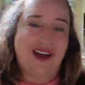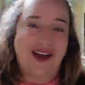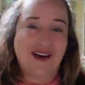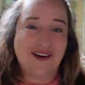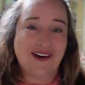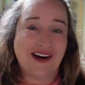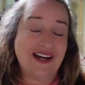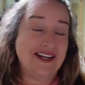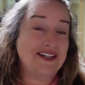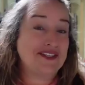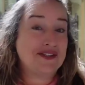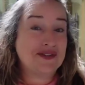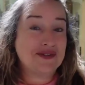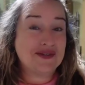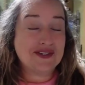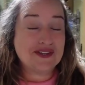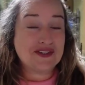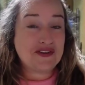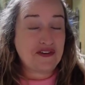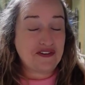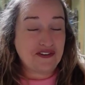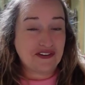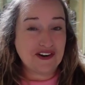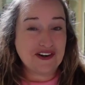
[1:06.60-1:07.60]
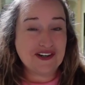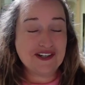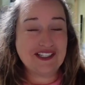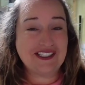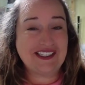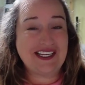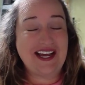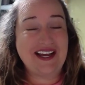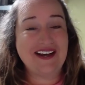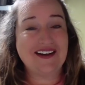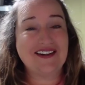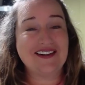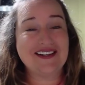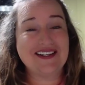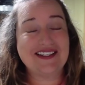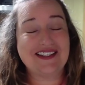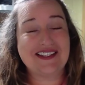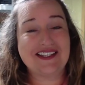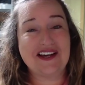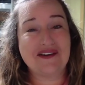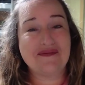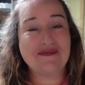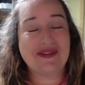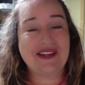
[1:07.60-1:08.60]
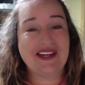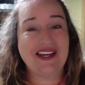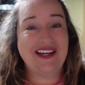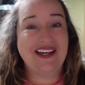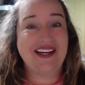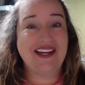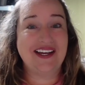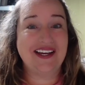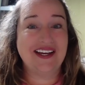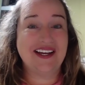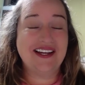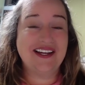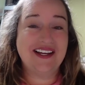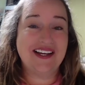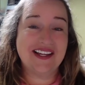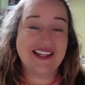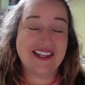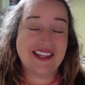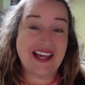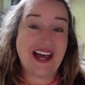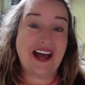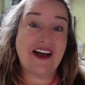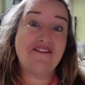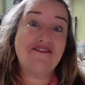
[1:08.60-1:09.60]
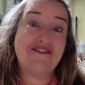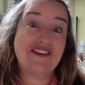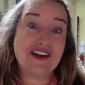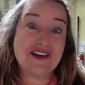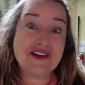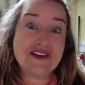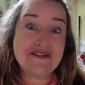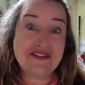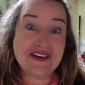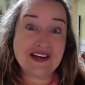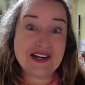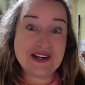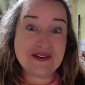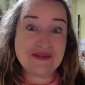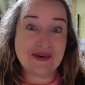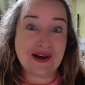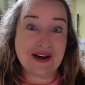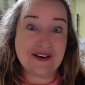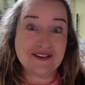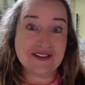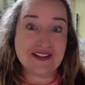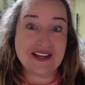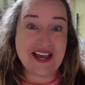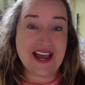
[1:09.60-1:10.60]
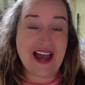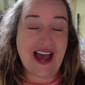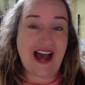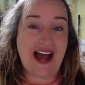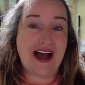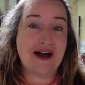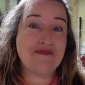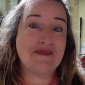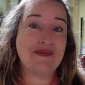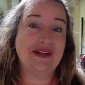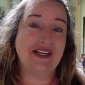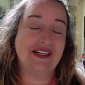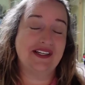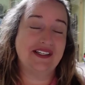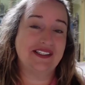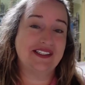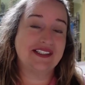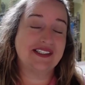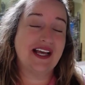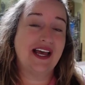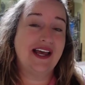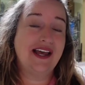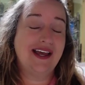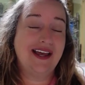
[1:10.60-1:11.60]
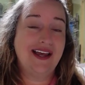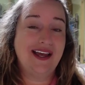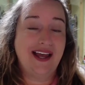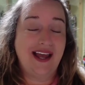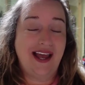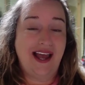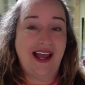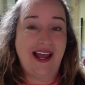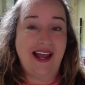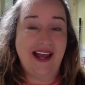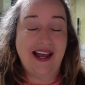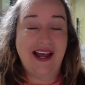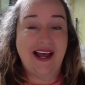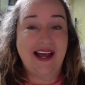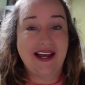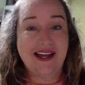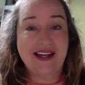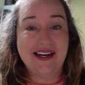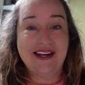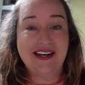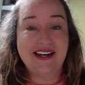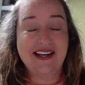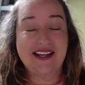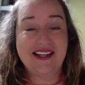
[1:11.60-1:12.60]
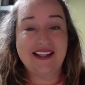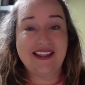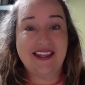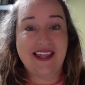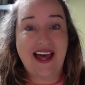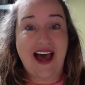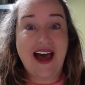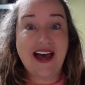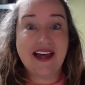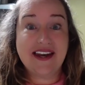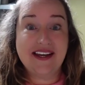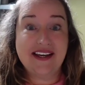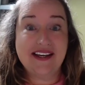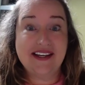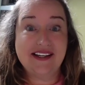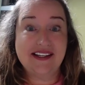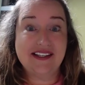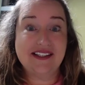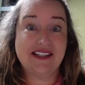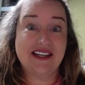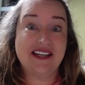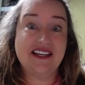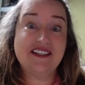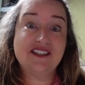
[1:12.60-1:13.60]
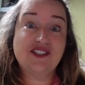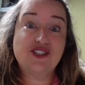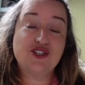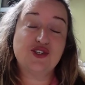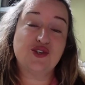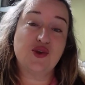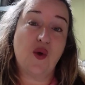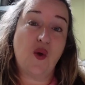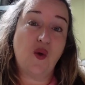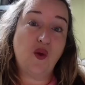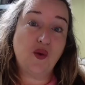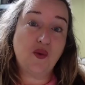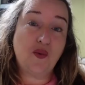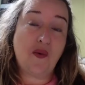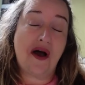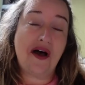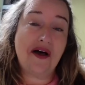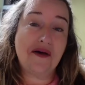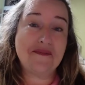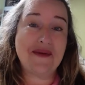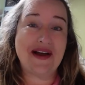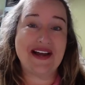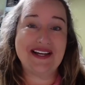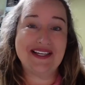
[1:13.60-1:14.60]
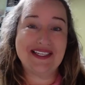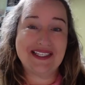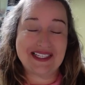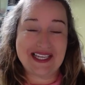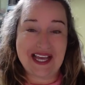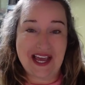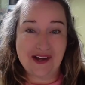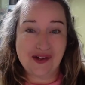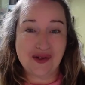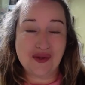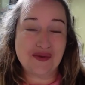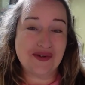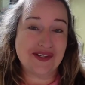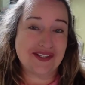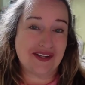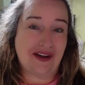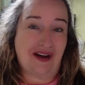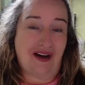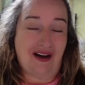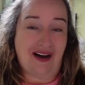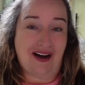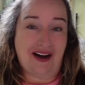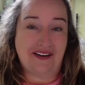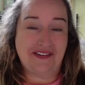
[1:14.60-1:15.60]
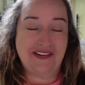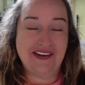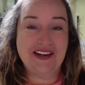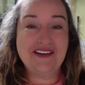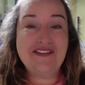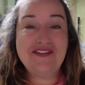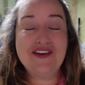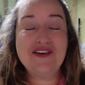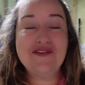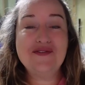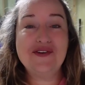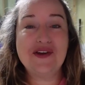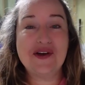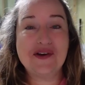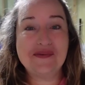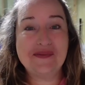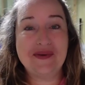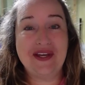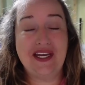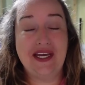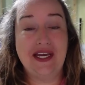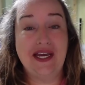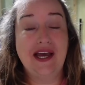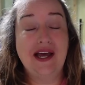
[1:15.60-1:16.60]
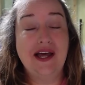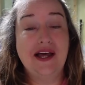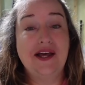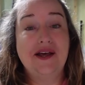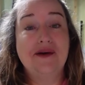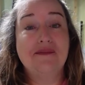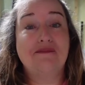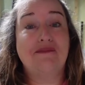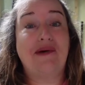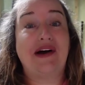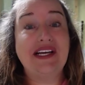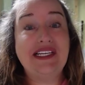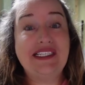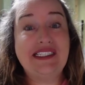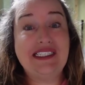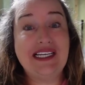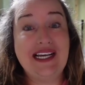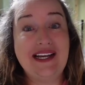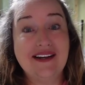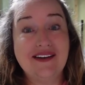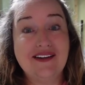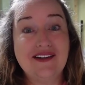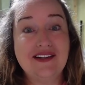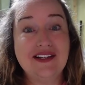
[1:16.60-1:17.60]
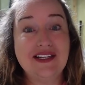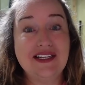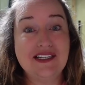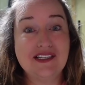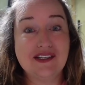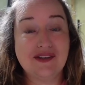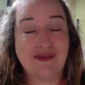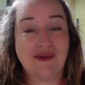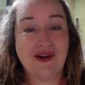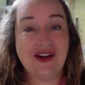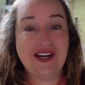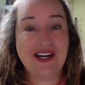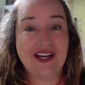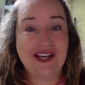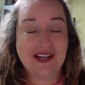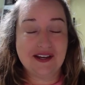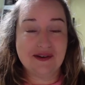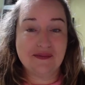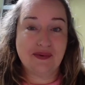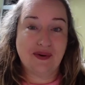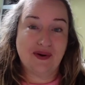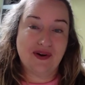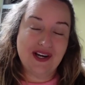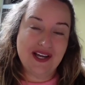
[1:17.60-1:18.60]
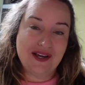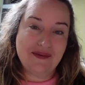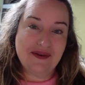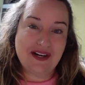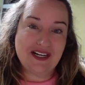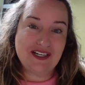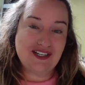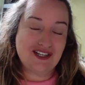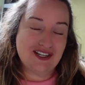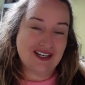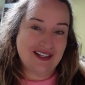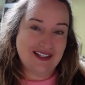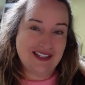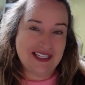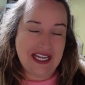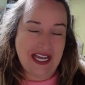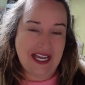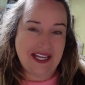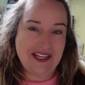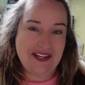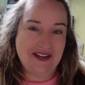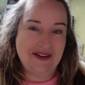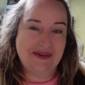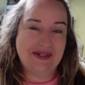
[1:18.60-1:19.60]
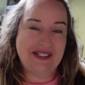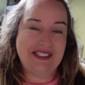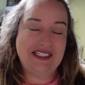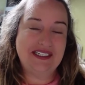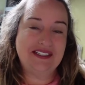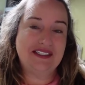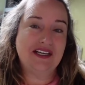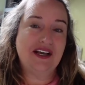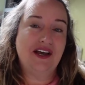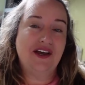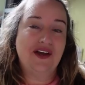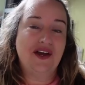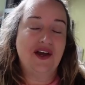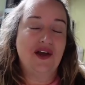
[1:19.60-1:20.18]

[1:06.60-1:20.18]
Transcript: All right, so this first sale is something that very, very rarely happens. And that is, it sold while my sale was off. If you know me, my sale is running pretty much continuous